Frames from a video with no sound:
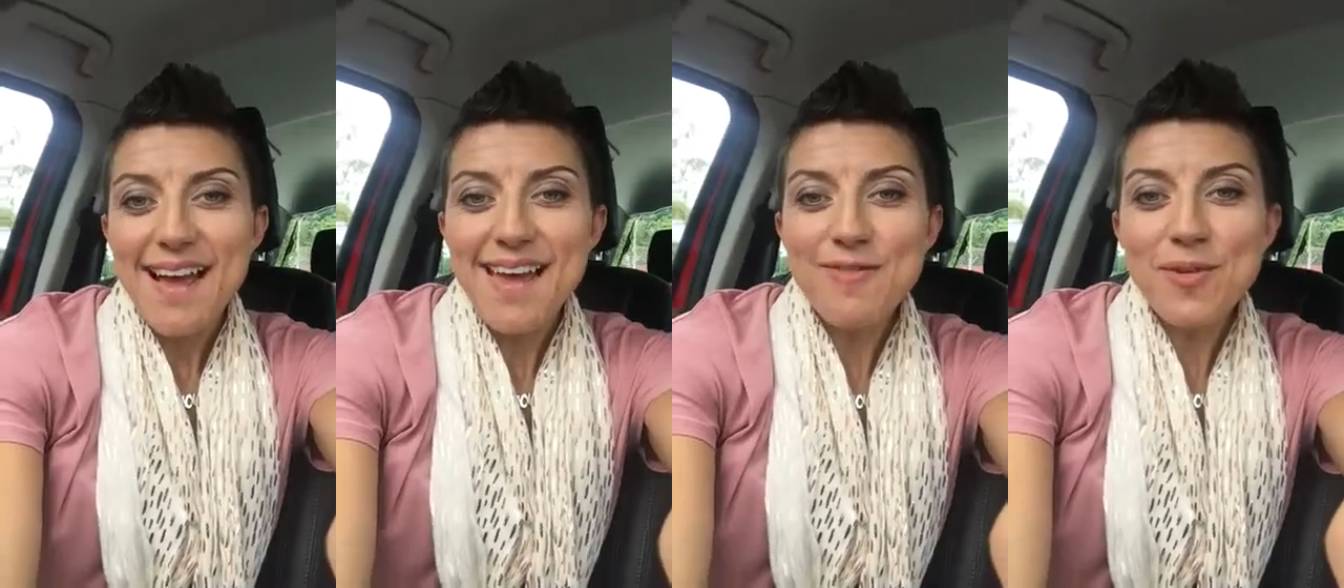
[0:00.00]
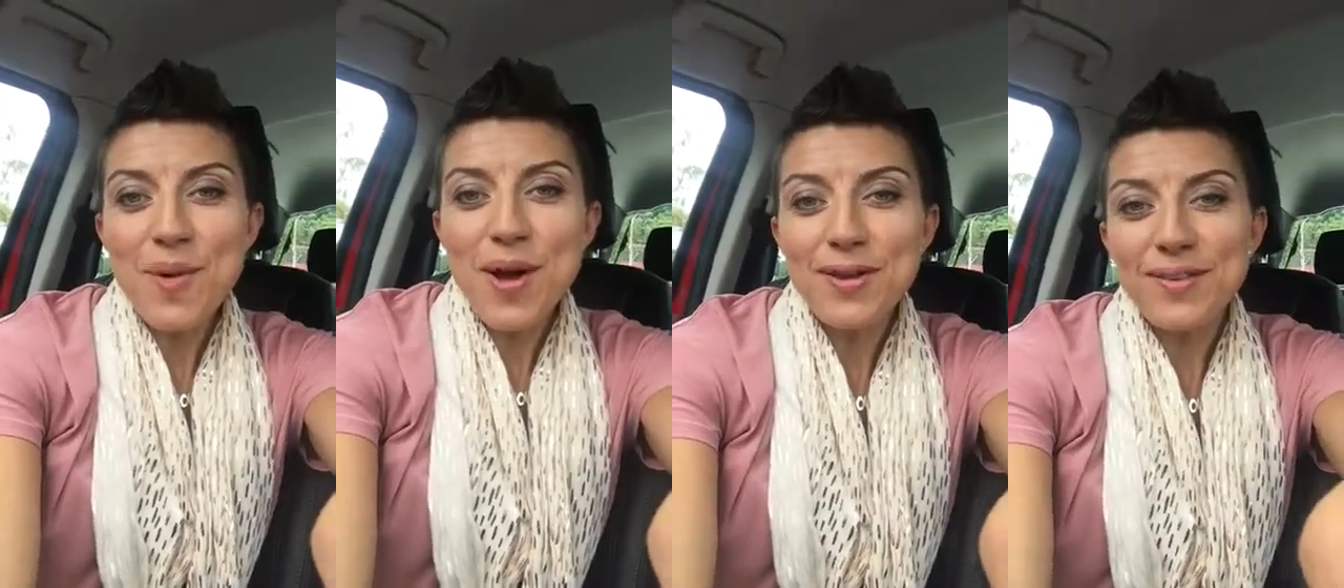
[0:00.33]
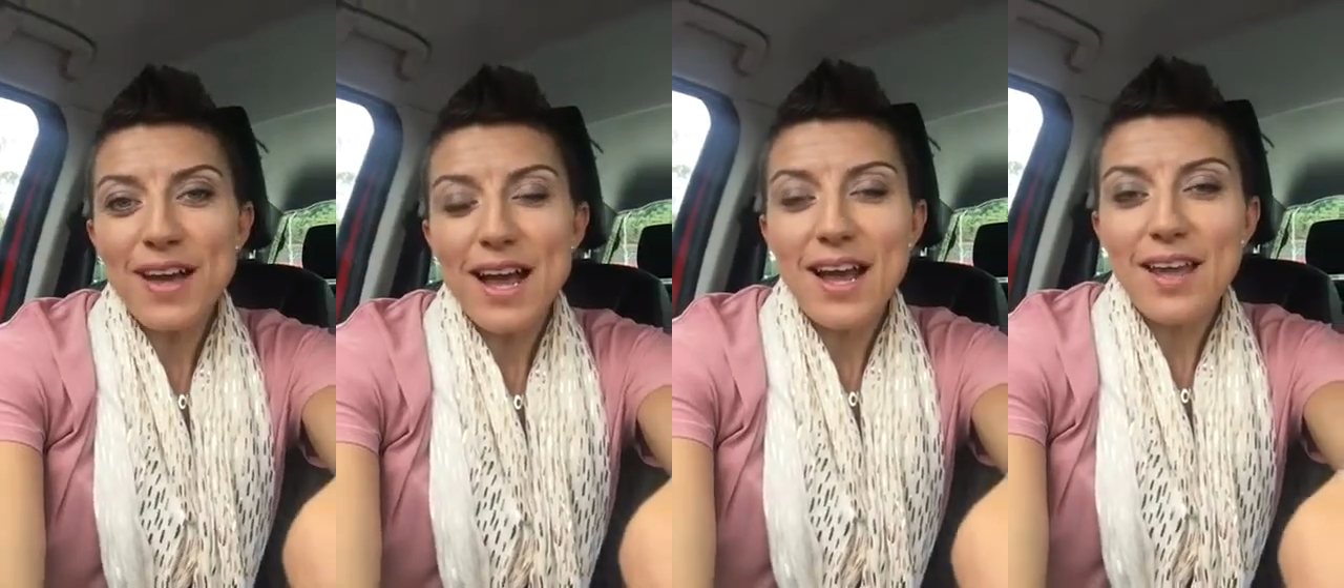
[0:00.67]
Hi everyone,
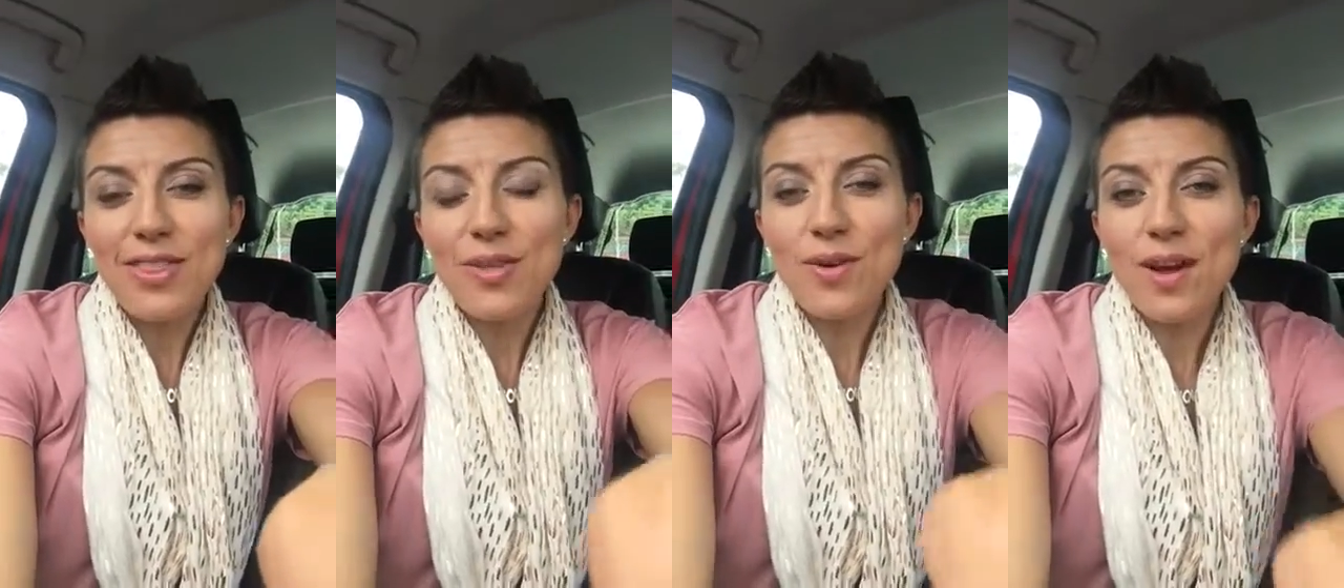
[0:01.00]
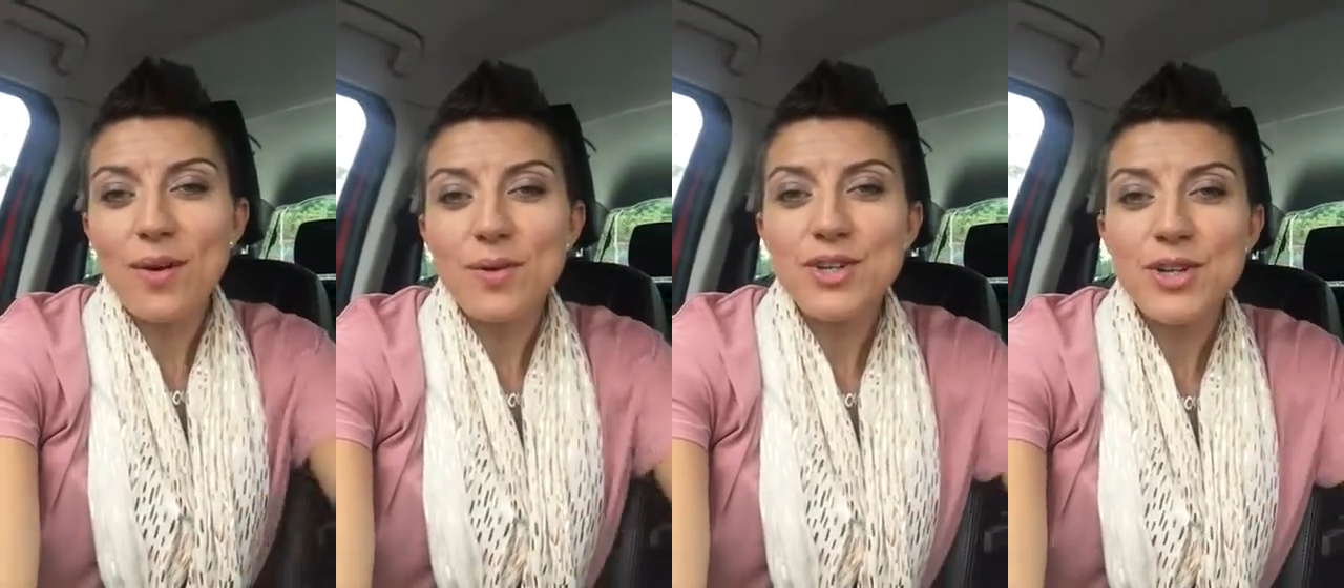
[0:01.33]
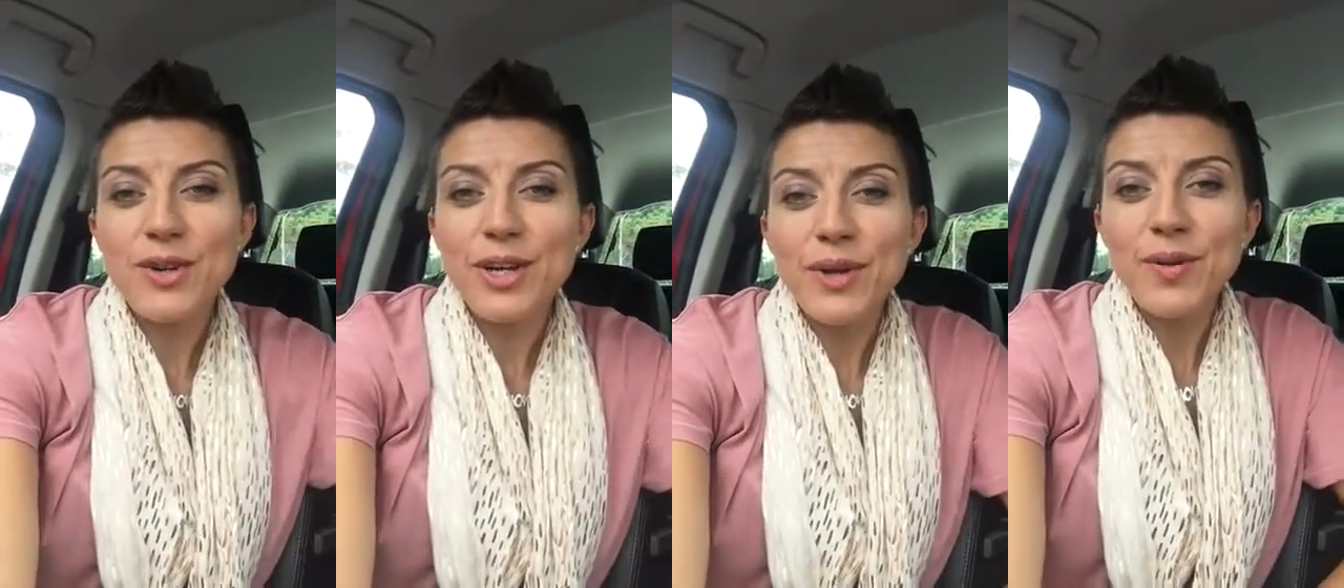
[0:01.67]
I thought I would
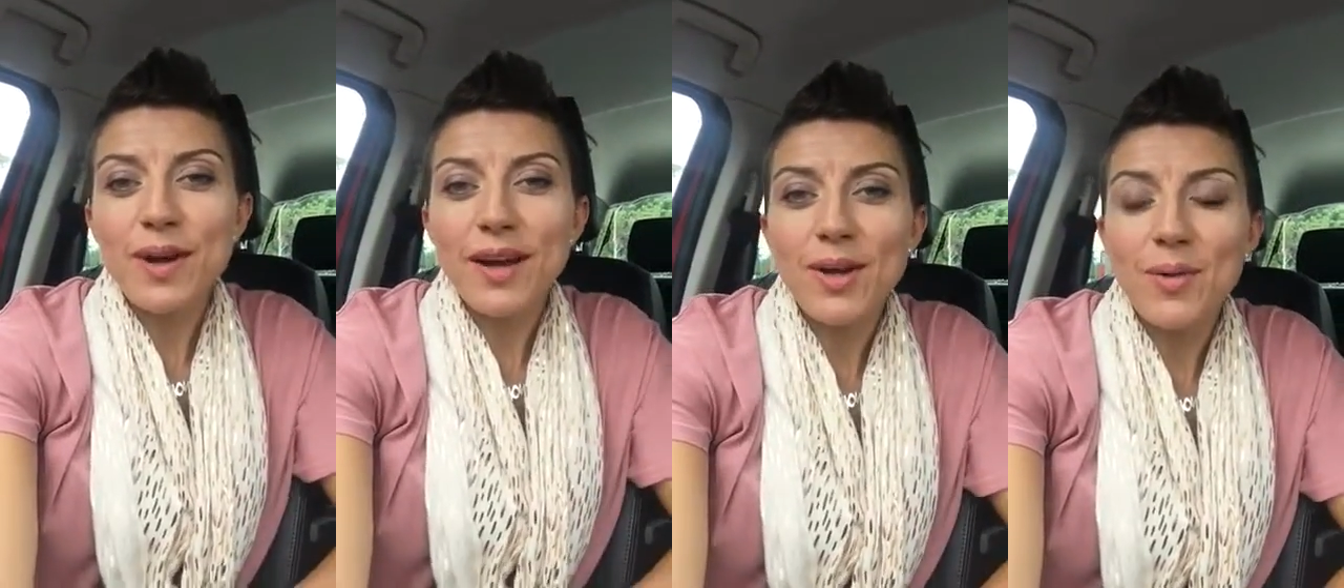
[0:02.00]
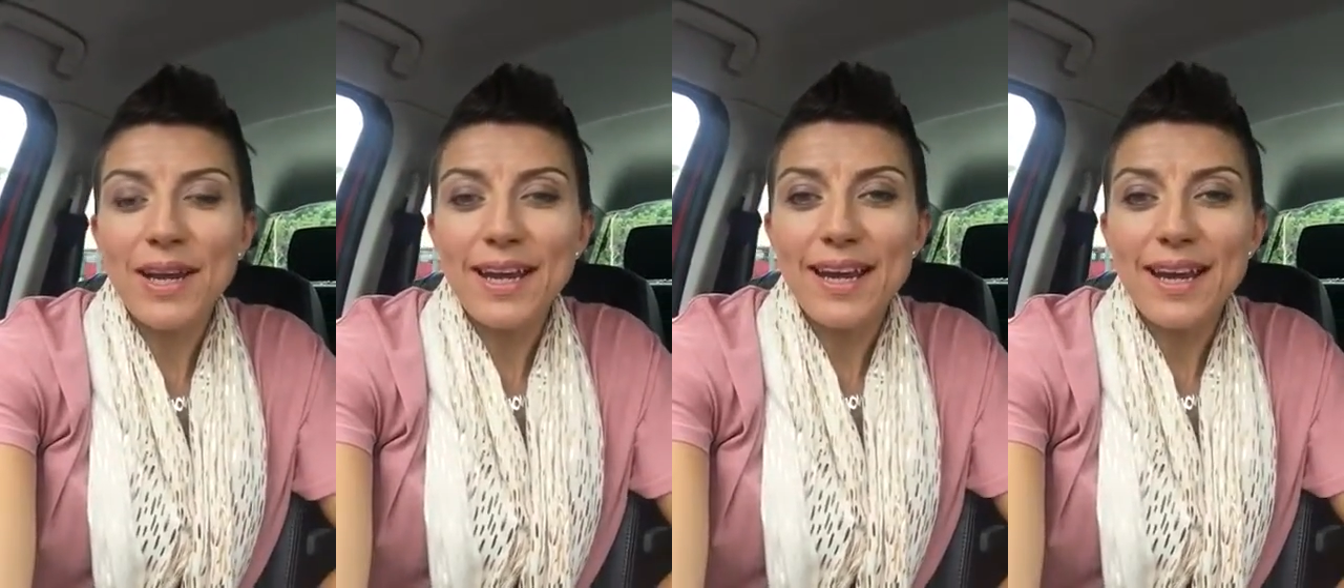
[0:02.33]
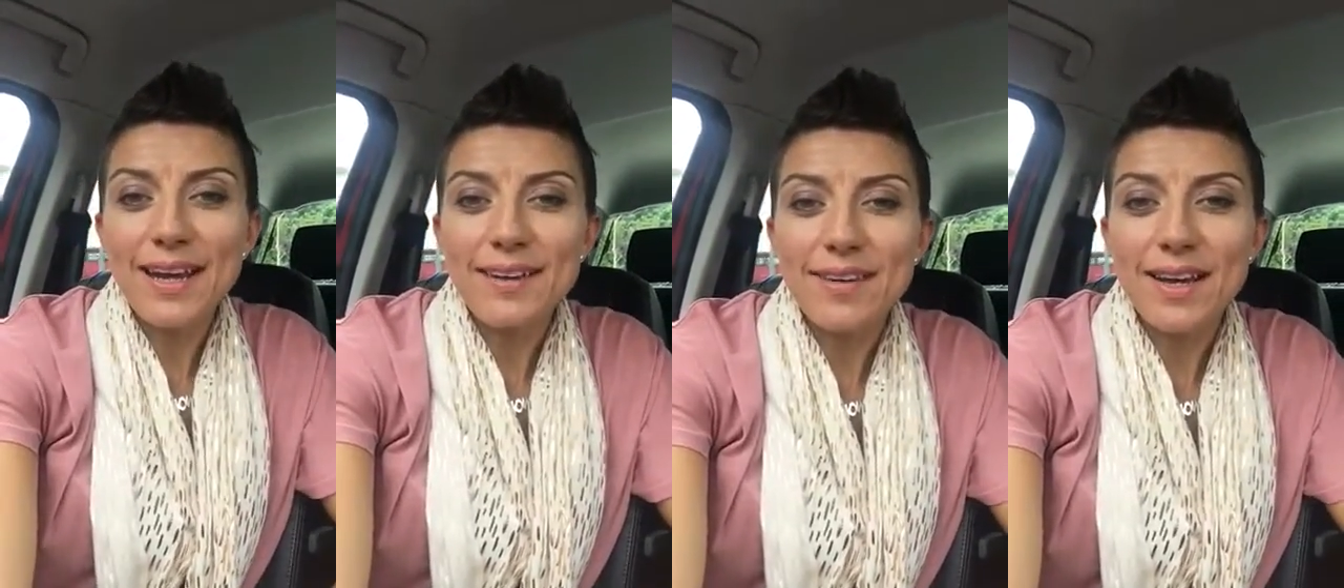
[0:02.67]
do you a quick